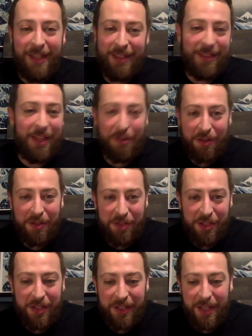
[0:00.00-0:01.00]
Etc.
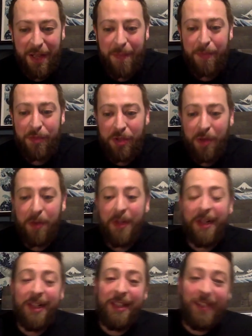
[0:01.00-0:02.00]
Shit like that. So,
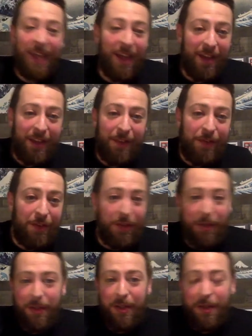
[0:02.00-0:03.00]
yeah, if
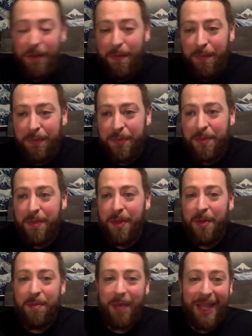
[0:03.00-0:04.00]
you're,
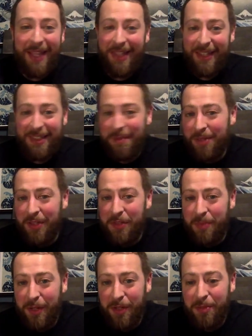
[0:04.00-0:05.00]
buying some of
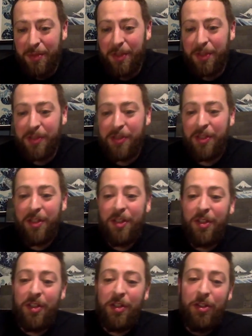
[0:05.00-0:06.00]
these bigger books,
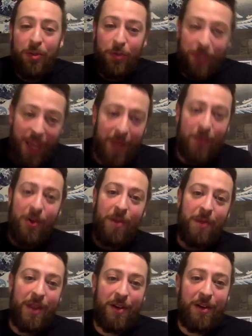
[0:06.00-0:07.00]
you damn
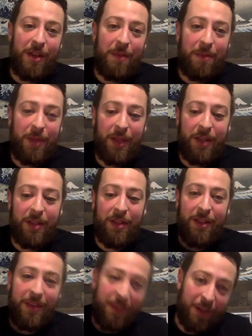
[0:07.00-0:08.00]
well better nitpick
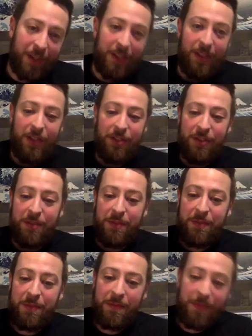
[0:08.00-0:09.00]
the condition.
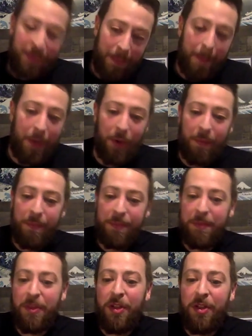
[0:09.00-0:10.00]
Boom.
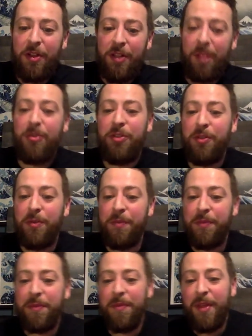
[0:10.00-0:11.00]
Number 2,
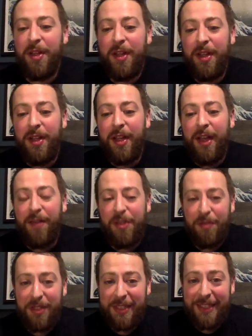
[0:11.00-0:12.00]
have
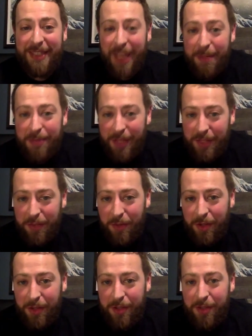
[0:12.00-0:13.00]
you ever sniped
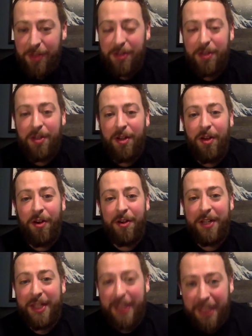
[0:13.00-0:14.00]
anyone
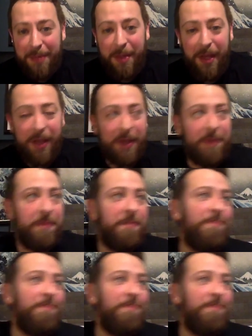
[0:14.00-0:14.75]
on eBay?